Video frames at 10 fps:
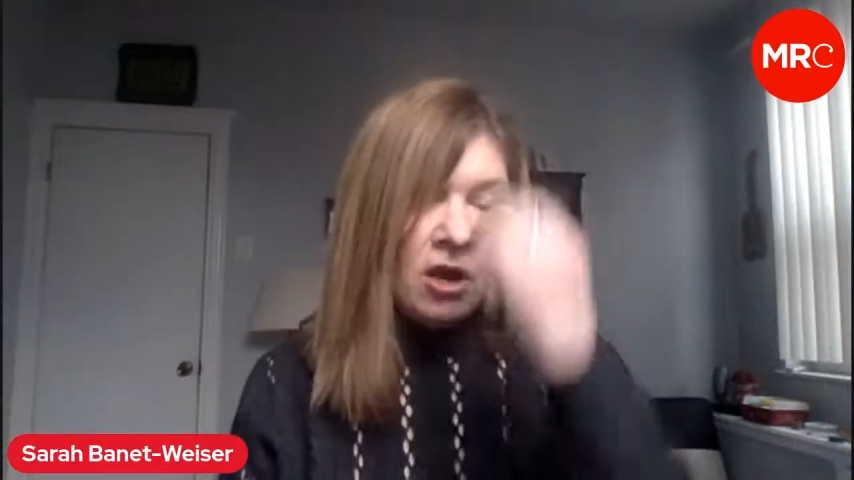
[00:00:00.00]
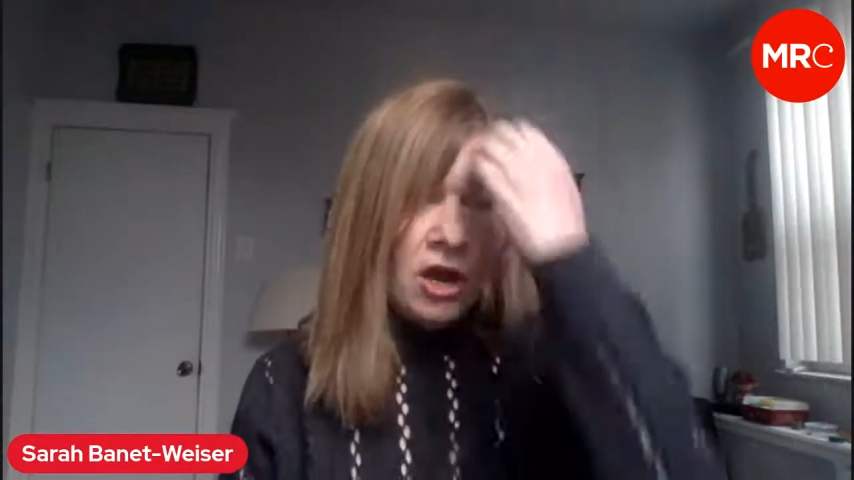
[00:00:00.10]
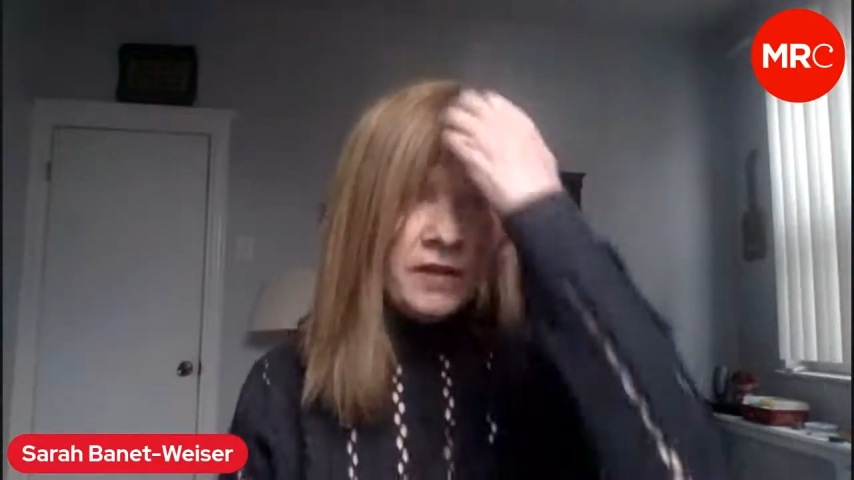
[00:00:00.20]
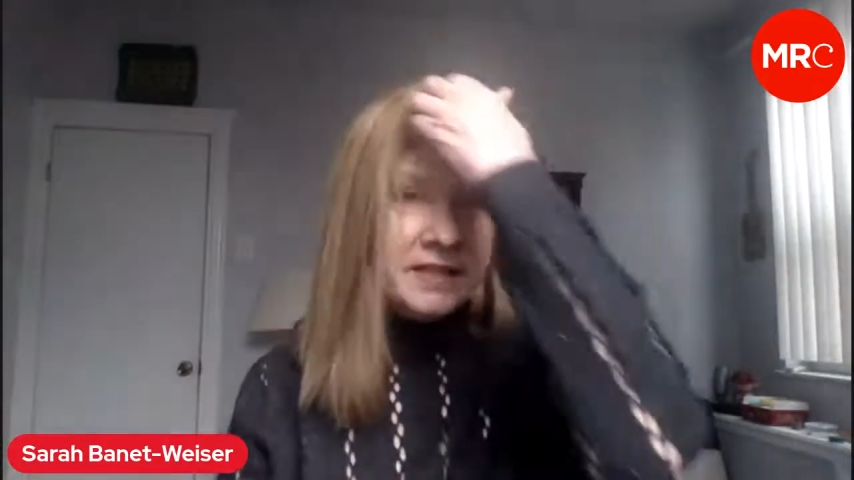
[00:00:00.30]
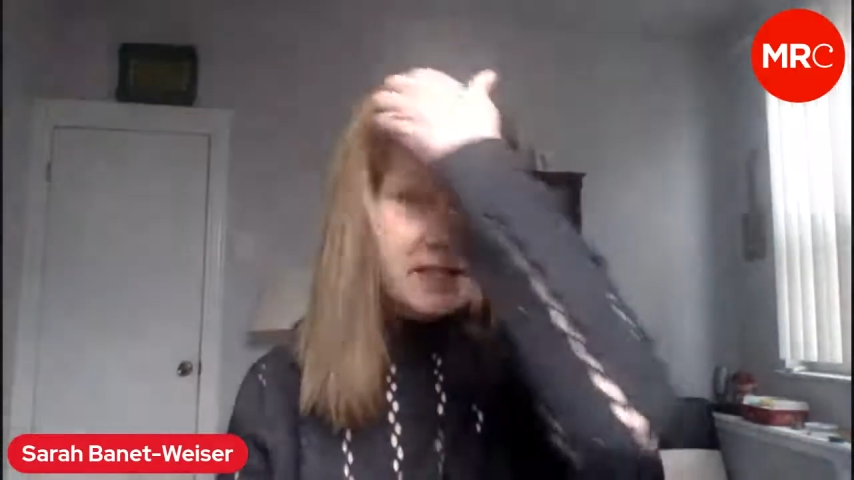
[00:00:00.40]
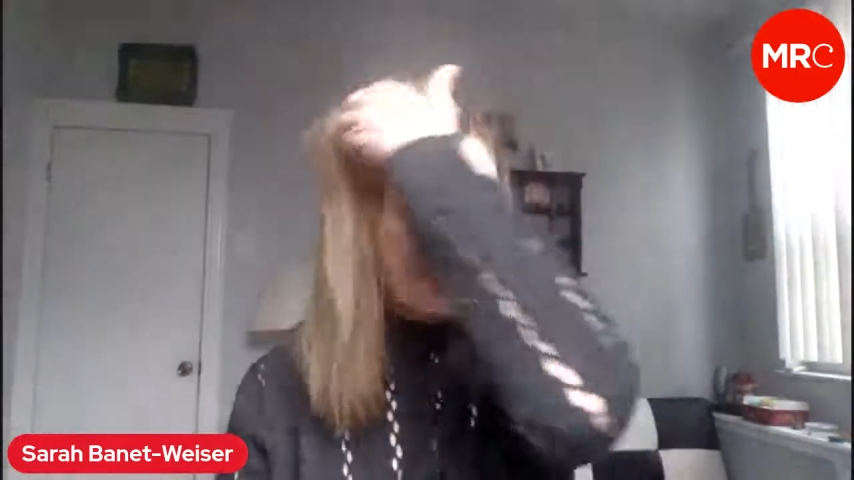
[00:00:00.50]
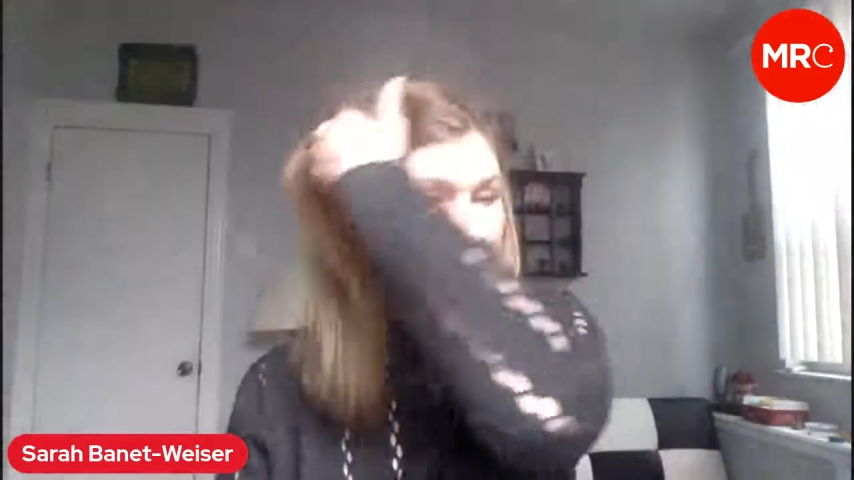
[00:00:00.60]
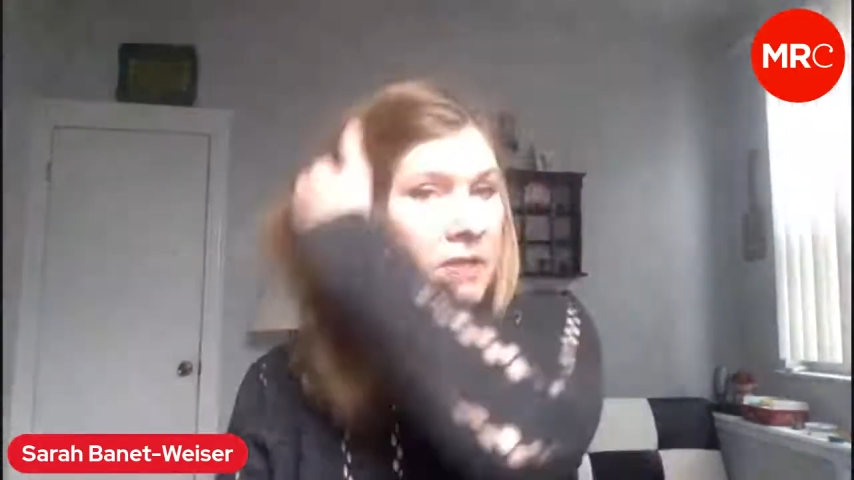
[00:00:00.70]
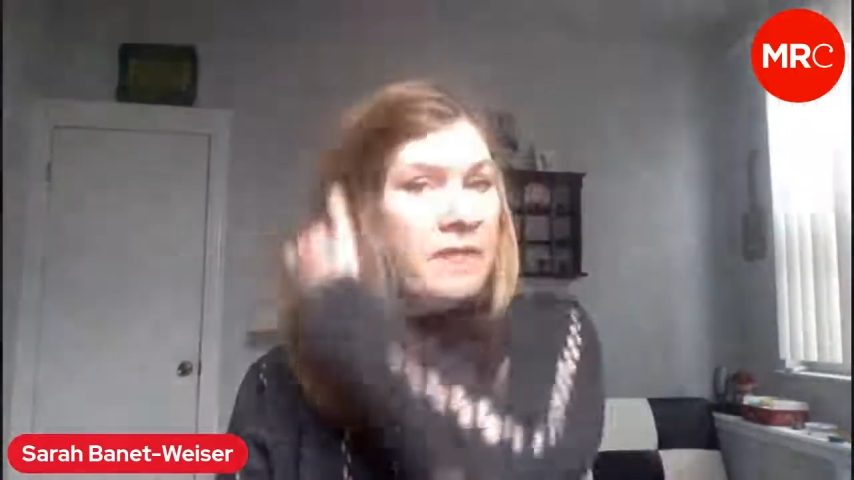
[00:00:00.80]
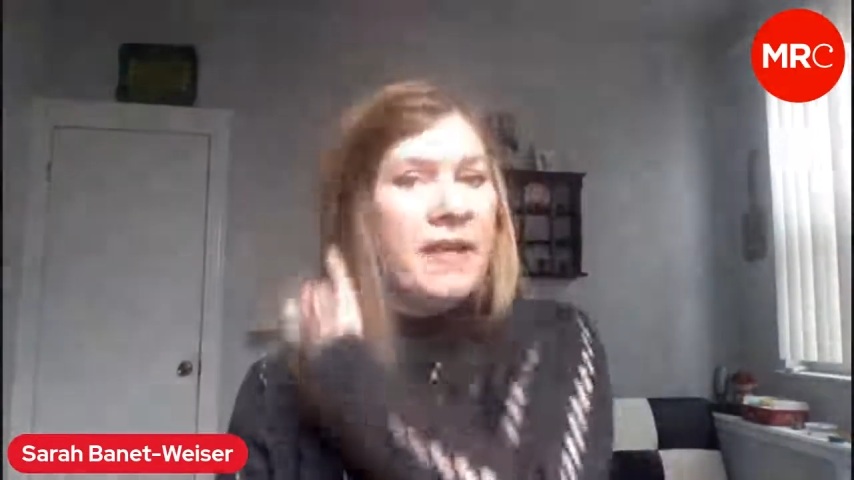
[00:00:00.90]
on the
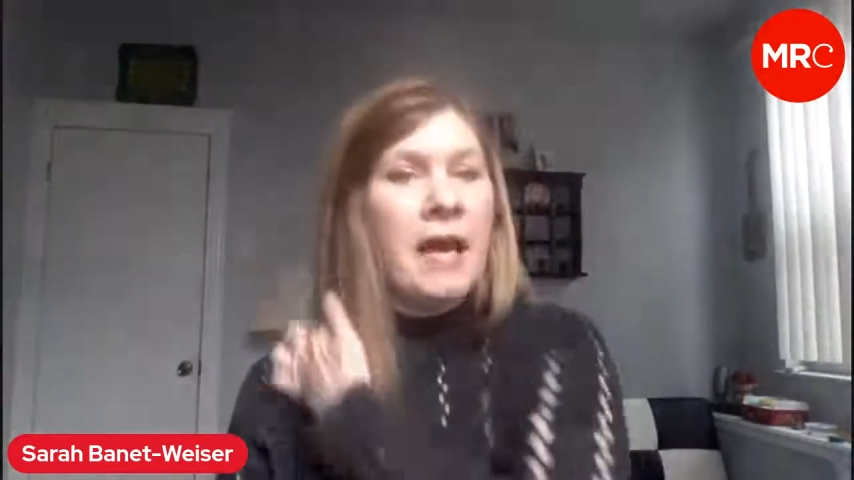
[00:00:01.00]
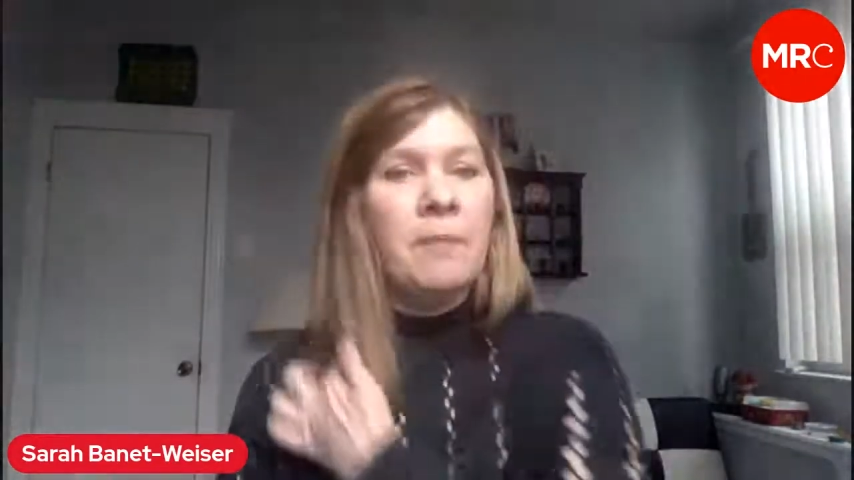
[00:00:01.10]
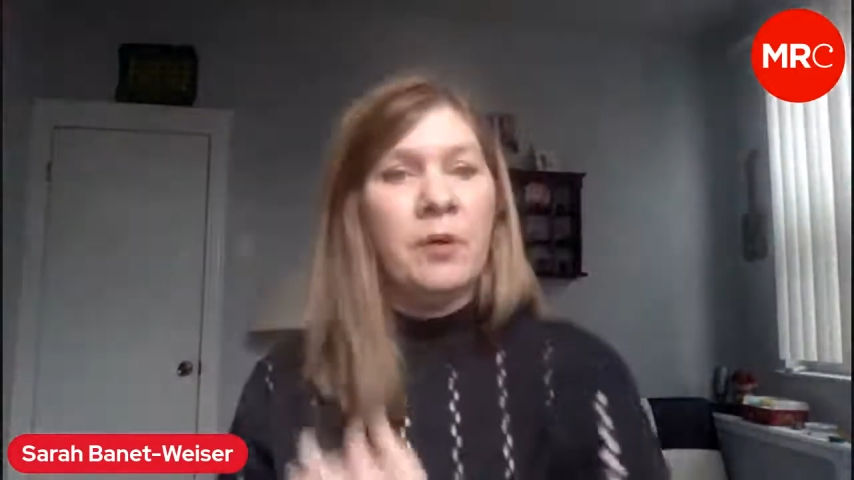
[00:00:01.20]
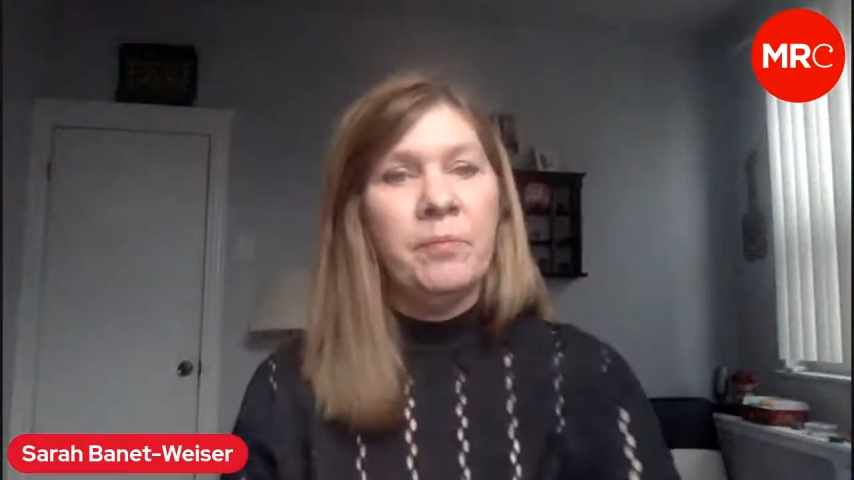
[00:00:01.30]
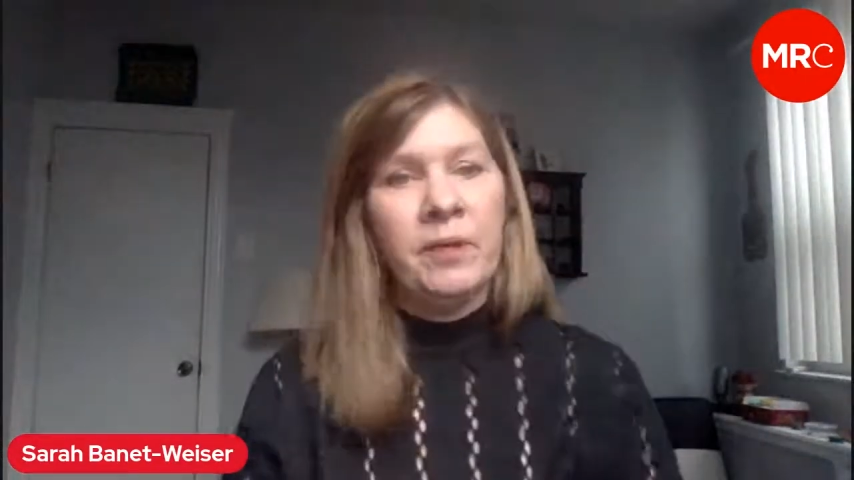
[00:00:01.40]
steps of the Capitol